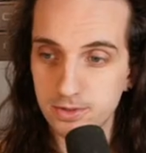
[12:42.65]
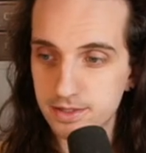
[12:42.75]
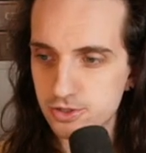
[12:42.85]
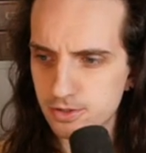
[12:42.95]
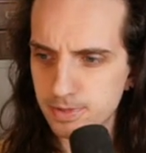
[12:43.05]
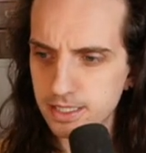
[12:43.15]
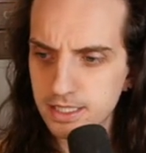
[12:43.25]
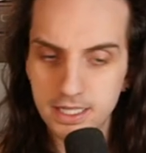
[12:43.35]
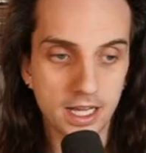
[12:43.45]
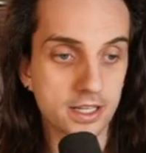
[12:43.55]
and this should be
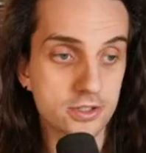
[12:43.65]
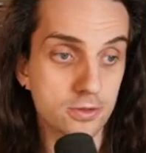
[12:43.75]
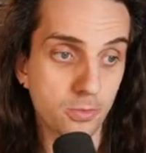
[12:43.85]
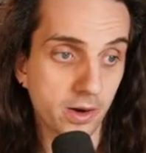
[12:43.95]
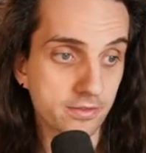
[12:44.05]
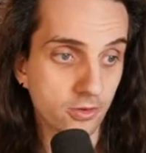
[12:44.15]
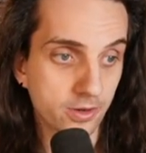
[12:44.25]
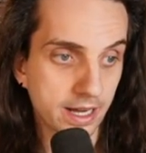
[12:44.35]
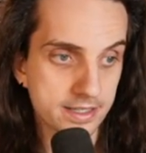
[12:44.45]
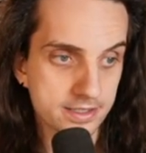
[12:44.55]

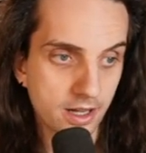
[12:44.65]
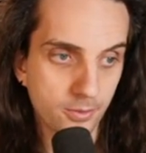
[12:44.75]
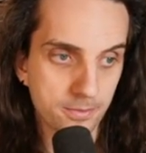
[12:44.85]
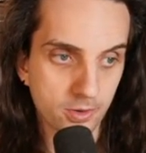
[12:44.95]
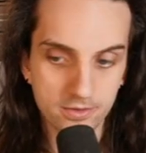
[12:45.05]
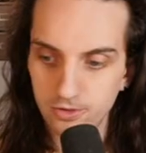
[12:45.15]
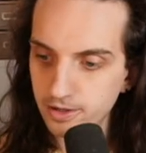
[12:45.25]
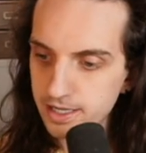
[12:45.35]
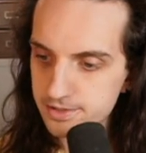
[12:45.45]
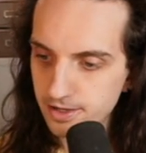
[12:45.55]
2.48, not
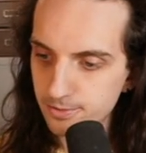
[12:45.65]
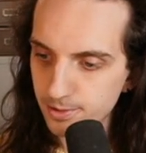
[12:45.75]
1.48, right?